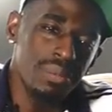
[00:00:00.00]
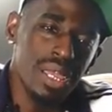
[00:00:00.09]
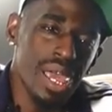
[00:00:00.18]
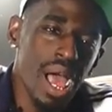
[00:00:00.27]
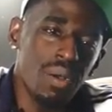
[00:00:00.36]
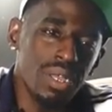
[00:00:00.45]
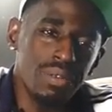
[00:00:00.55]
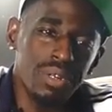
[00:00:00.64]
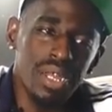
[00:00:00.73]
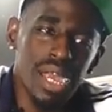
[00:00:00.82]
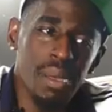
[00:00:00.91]
man, I don't give
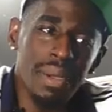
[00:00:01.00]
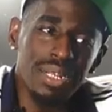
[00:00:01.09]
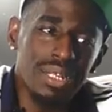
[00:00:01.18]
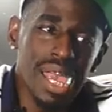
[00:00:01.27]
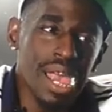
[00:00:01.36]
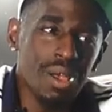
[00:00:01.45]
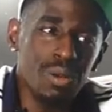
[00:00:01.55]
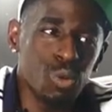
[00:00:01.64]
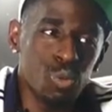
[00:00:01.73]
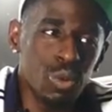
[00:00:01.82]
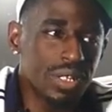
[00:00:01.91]
a damn about y'all.
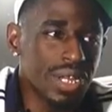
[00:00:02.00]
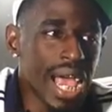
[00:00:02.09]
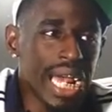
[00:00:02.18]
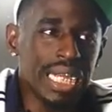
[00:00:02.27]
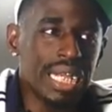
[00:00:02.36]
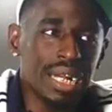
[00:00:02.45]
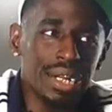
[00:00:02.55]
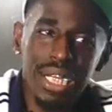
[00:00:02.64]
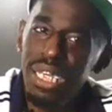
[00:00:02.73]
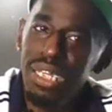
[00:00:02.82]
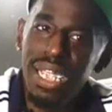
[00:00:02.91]
Went to Ali
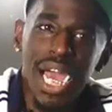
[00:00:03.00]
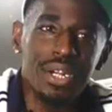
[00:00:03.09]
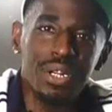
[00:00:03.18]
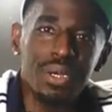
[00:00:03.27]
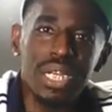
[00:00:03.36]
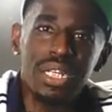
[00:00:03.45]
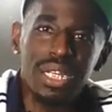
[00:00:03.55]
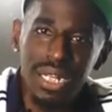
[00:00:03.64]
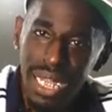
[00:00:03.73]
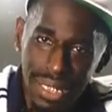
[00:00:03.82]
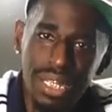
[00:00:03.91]
Club, y'all know each
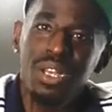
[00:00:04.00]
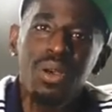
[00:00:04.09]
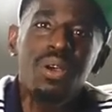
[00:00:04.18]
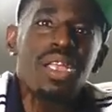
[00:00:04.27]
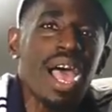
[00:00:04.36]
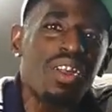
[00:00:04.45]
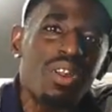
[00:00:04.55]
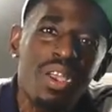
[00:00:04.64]
other. That's cool, y'all